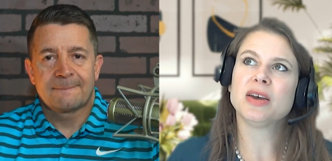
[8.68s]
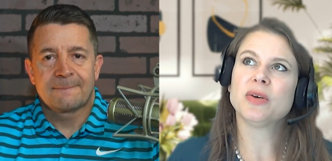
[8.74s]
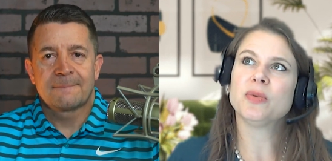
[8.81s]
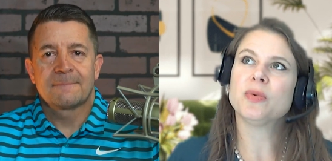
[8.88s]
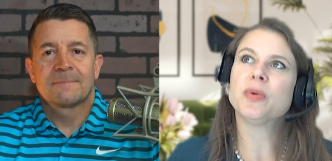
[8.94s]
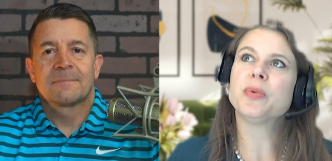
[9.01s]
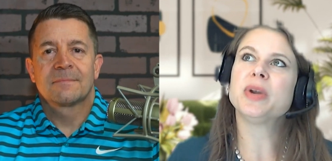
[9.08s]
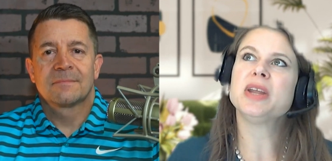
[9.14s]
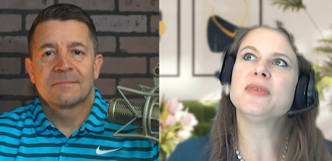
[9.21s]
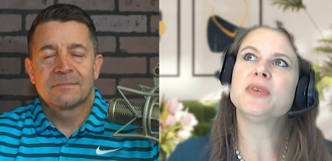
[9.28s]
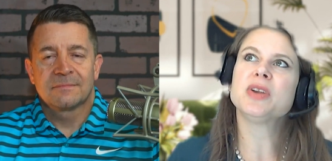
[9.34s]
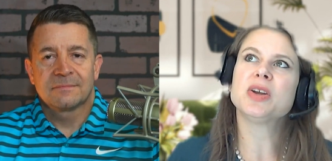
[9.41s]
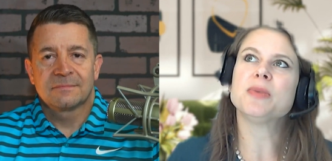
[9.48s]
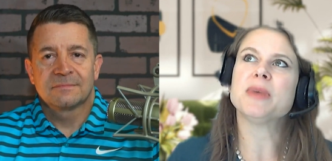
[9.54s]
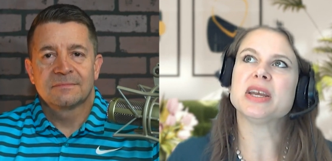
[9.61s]
Speaker 1: well, what even
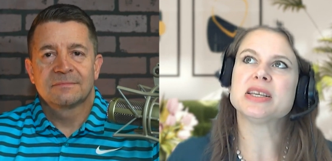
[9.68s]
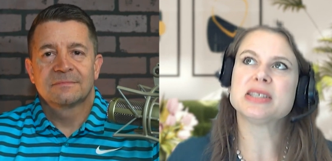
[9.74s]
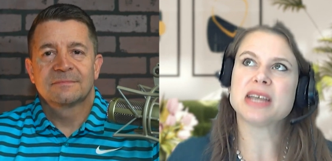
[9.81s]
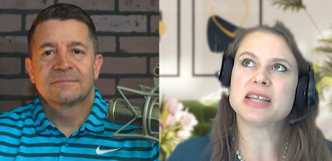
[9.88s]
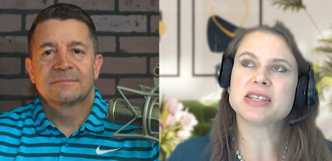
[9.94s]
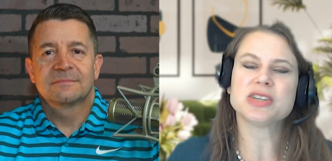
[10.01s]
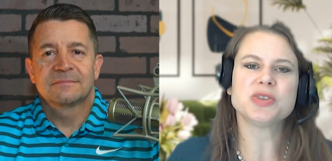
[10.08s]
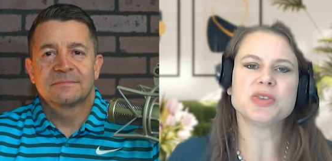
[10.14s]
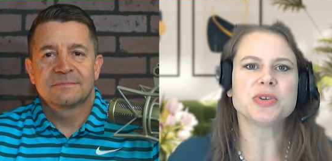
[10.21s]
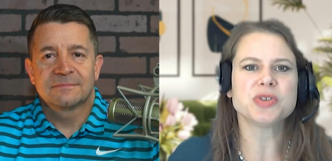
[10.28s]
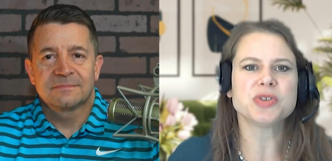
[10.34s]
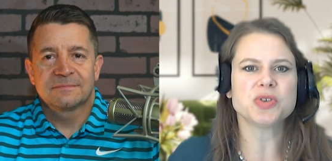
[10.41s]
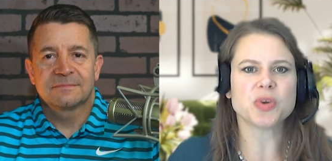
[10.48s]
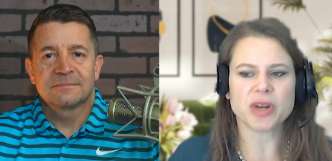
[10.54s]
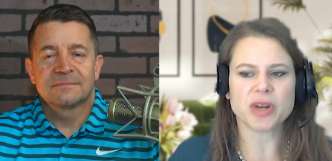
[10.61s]
could make sense? Because you also
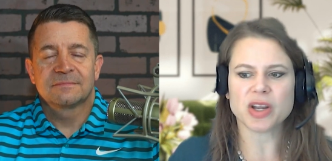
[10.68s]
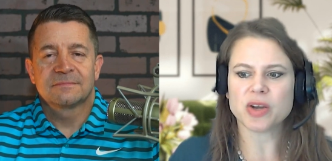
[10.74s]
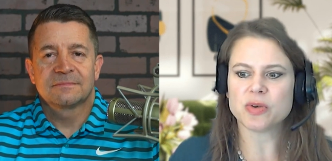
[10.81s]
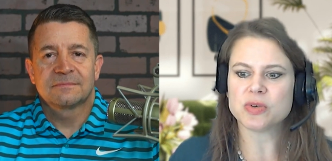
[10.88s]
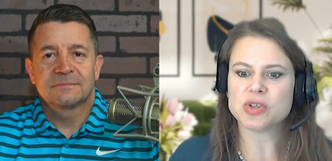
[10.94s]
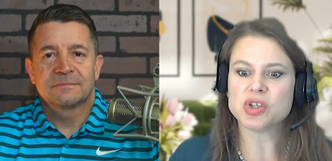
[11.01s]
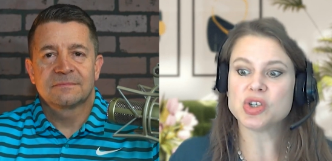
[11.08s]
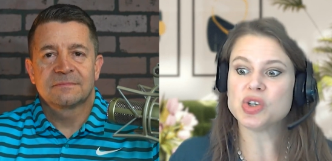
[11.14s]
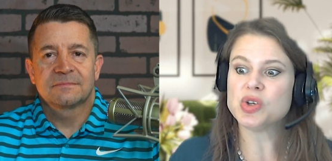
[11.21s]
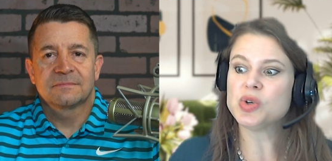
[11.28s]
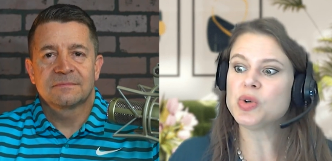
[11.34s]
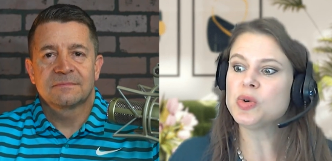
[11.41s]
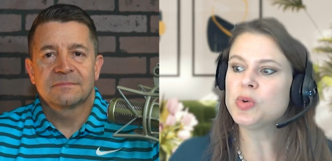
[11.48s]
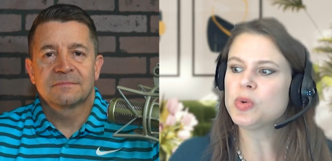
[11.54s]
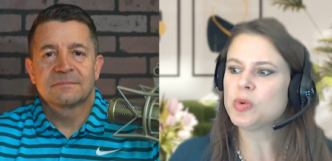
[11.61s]
don't want to go
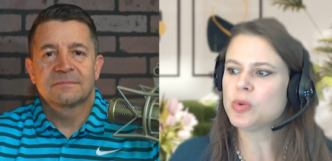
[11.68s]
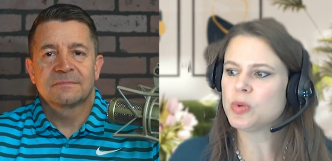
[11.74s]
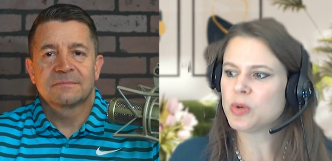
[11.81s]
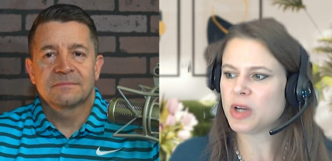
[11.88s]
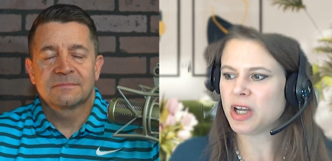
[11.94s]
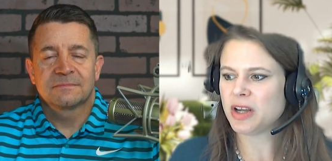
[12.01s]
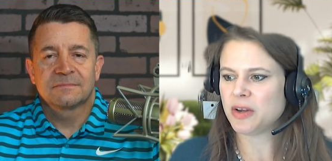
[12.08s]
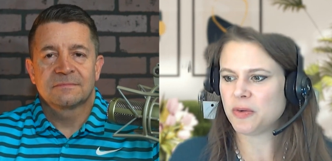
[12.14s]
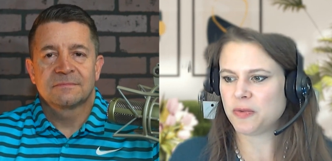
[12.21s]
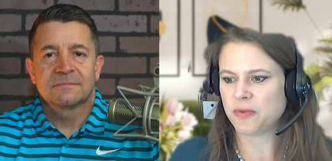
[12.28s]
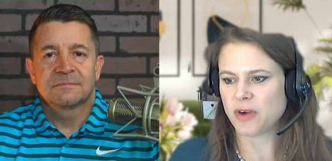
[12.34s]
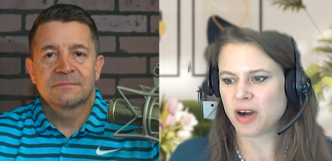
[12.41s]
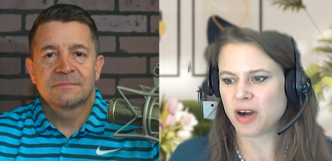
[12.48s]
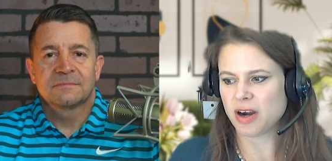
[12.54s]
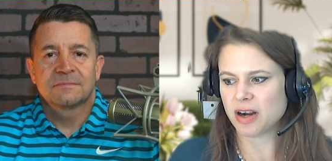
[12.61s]
too
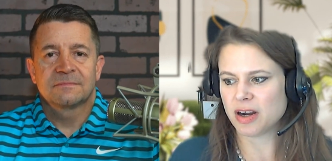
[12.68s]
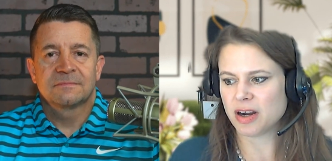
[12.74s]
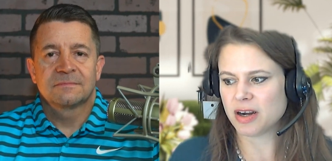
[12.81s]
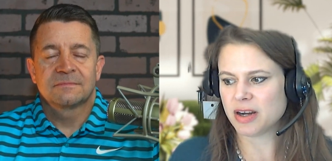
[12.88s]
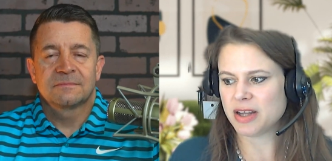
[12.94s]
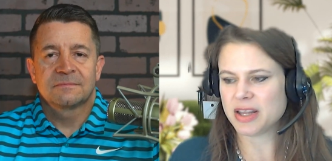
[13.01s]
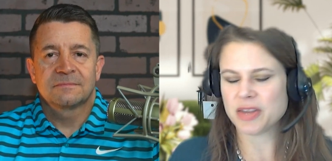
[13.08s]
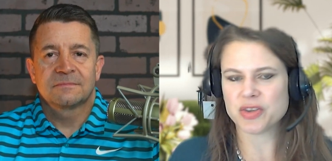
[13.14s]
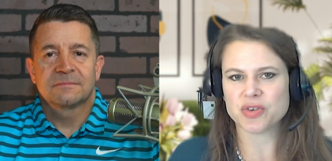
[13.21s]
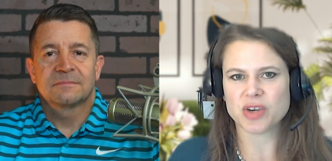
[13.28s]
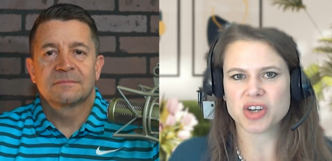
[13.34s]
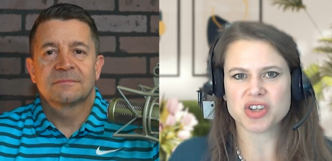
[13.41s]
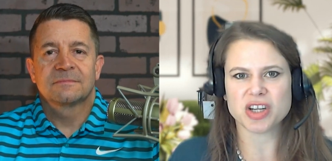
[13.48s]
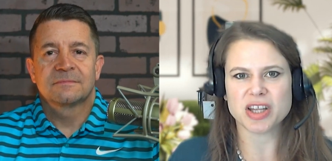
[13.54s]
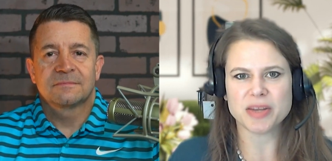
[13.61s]
far in the other direction
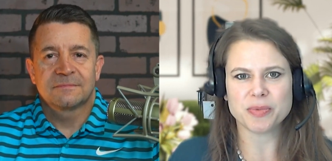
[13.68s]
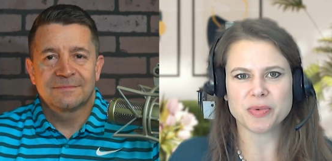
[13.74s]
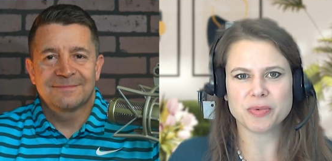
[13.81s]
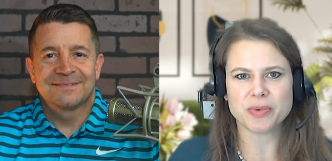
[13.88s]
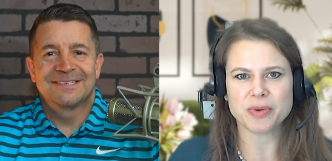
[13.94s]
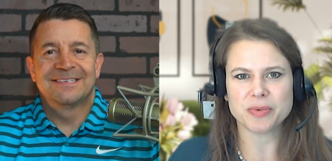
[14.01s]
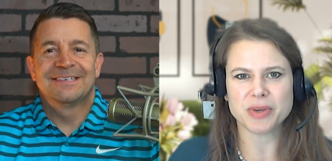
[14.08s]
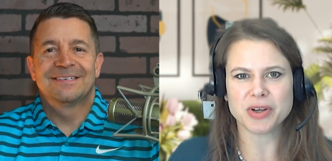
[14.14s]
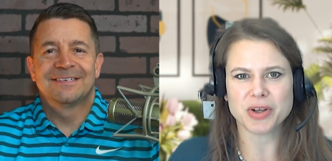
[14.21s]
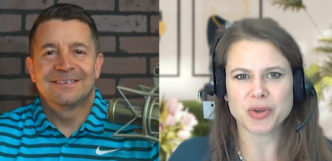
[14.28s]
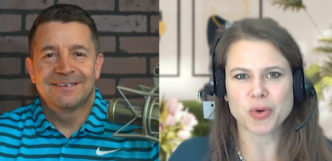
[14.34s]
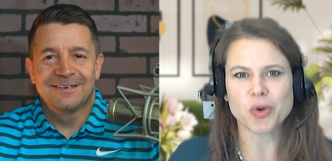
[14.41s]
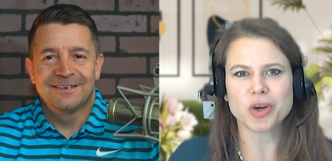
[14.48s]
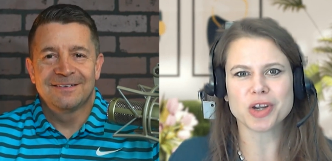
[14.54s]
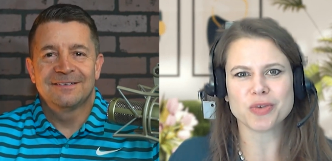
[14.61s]
and then what we call
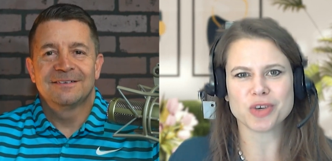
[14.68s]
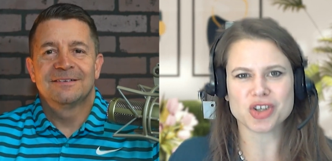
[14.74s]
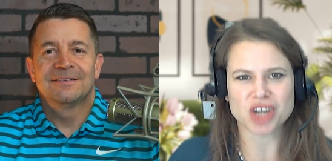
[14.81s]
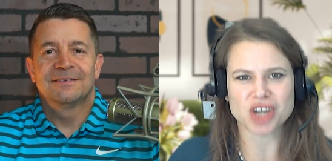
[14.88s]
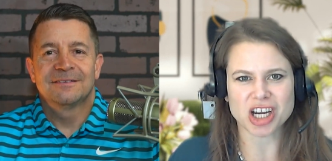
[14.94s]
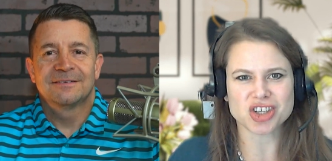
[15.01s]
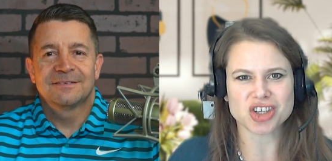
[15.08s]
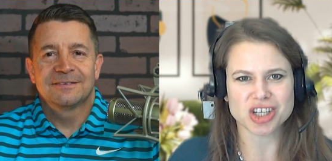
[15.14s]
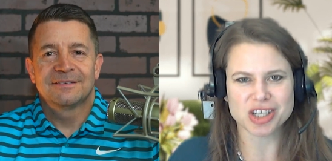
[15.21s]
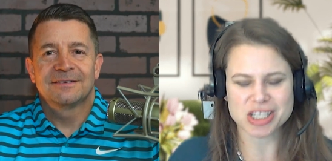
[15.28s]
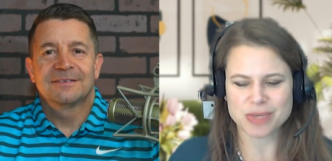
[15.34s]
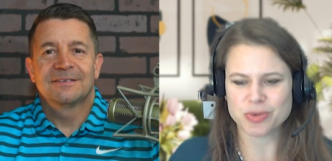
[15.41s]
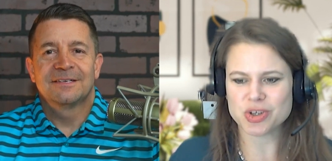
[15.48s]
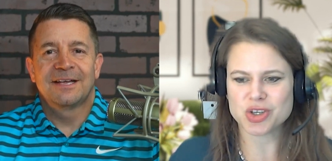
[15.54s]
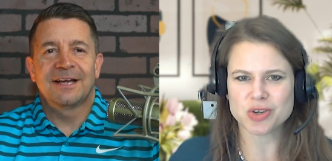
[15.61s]
organ rejection someone
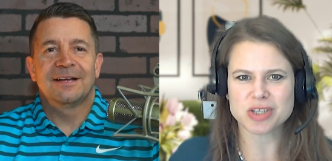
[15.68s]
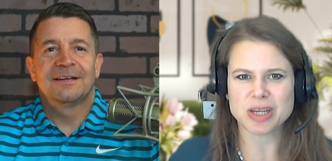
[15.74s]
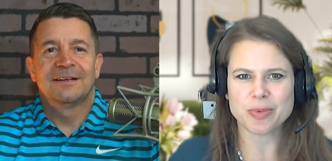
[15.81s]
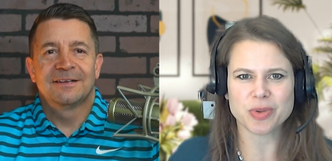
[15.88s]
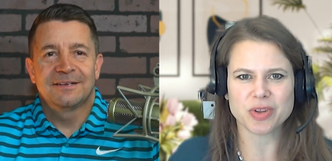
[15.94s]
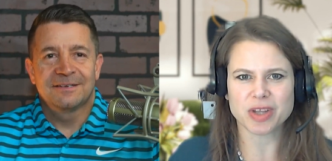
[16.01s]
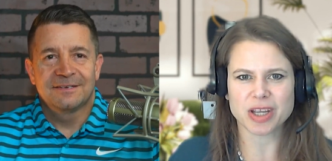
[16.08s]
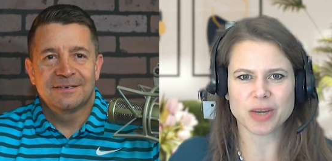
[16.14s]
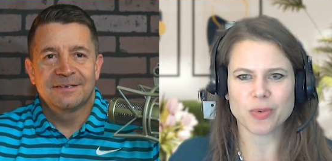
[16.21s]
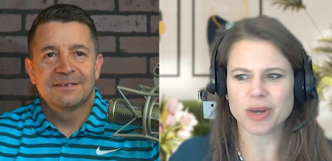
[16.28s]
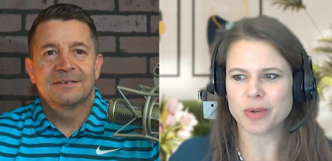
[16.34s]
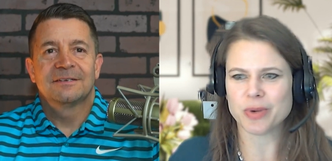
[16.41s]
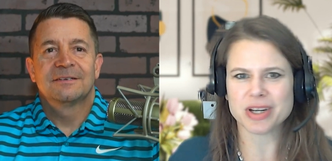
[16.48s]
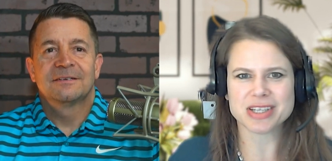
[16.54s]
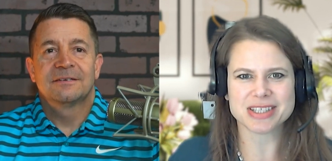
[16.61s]
shows yeah. up and they're like wait what
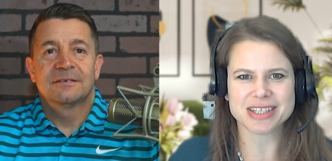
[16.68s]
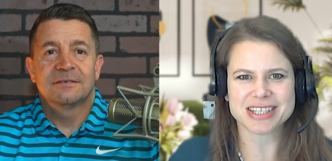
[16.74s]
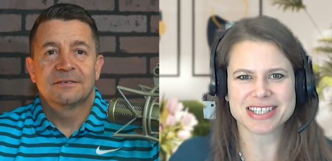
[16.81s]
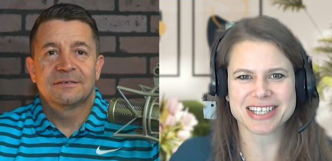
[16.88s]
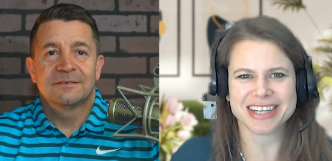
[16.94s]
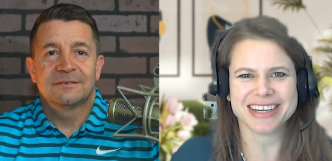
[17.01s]
is this